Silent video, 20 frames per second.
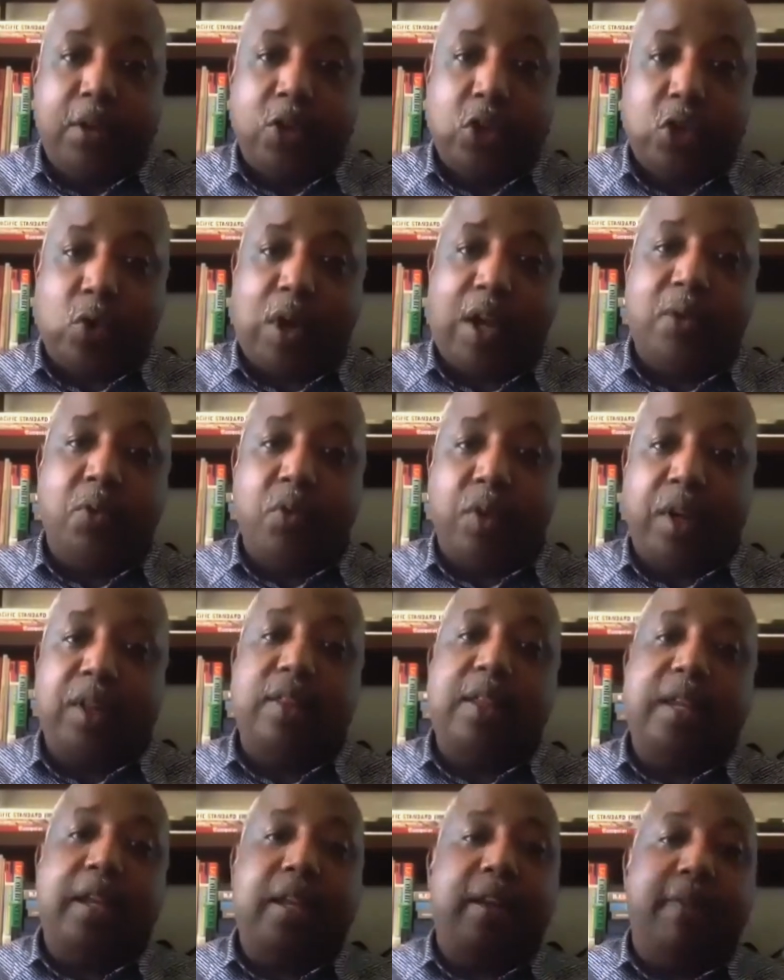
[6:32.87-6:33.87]
So I
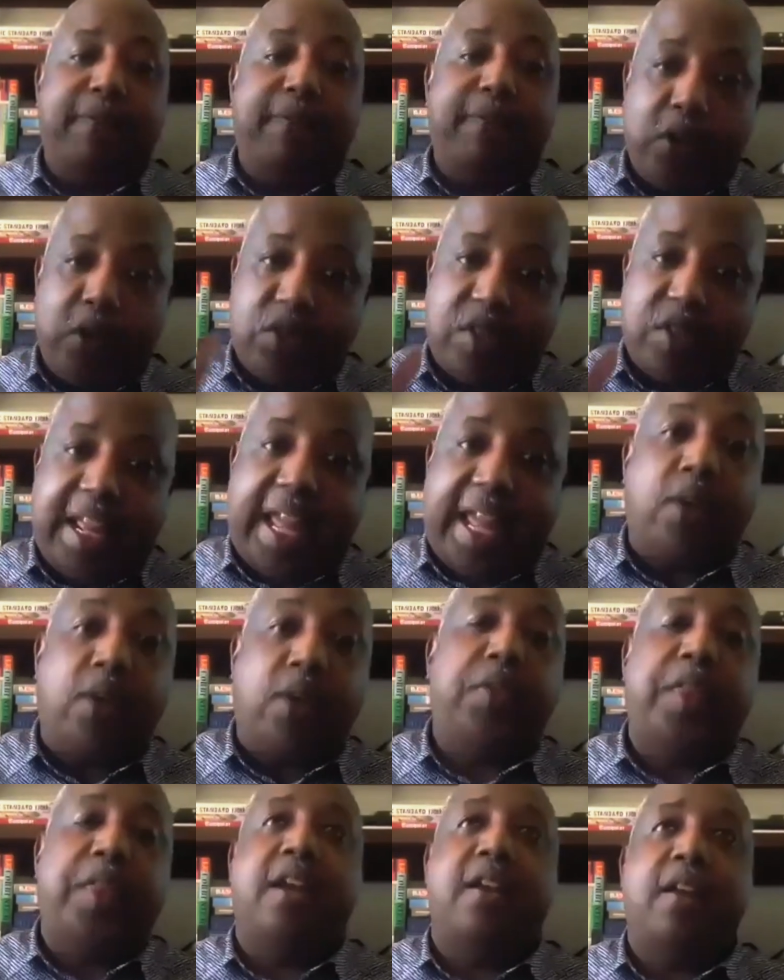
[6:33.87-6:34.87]
really first
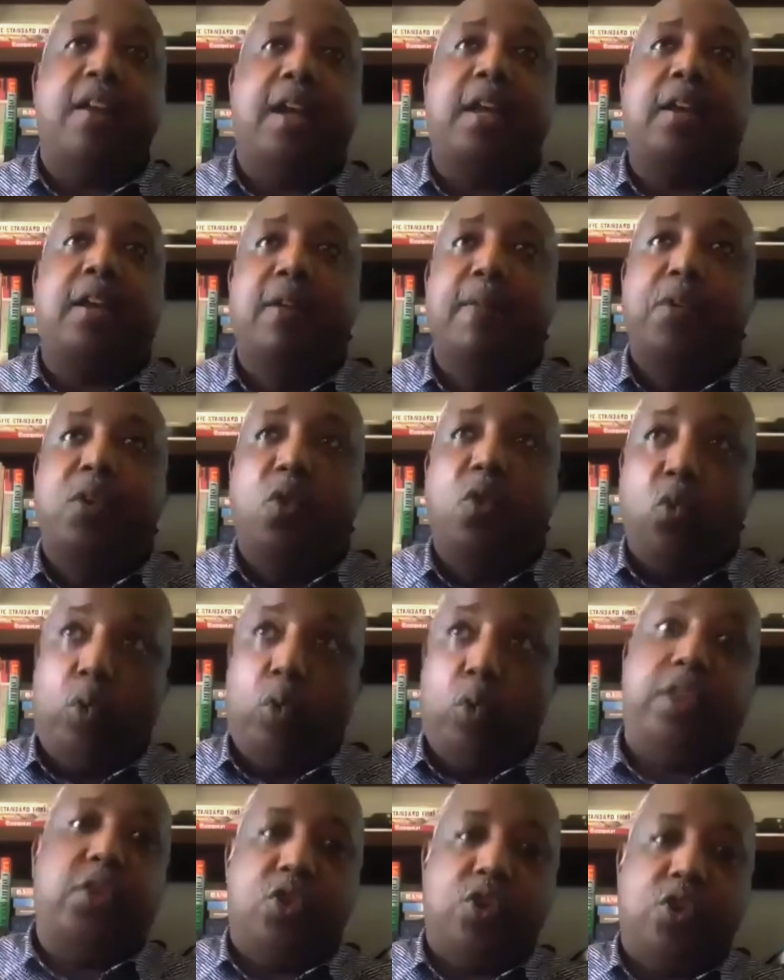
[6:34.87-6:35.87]
tackled that night
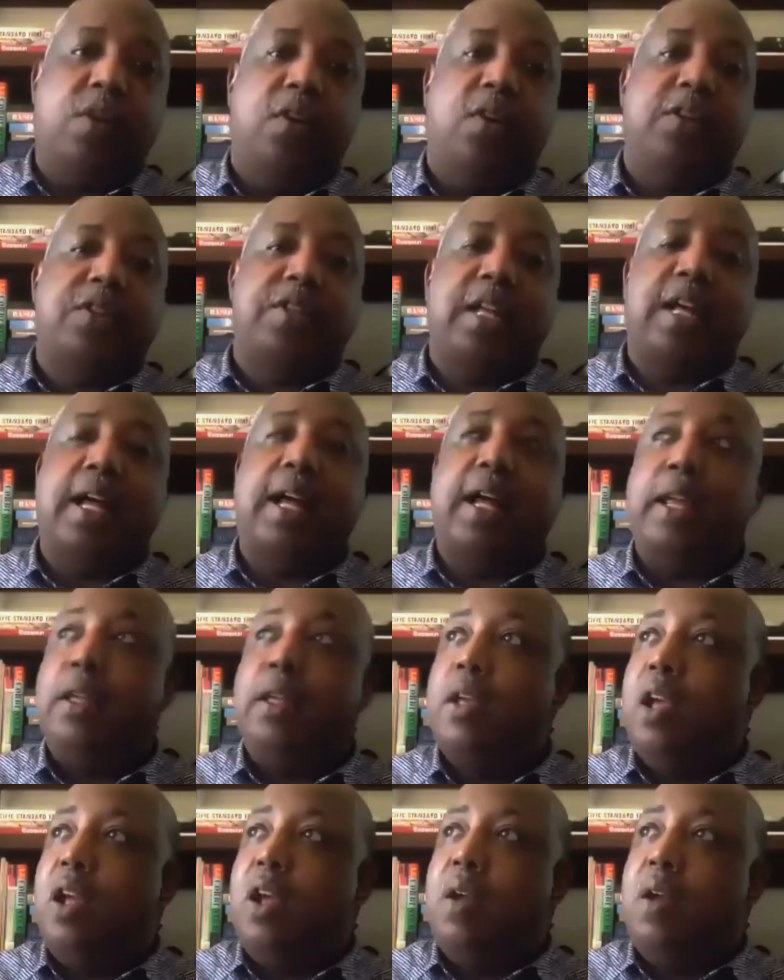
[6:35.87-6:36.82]
with a journalist's eye.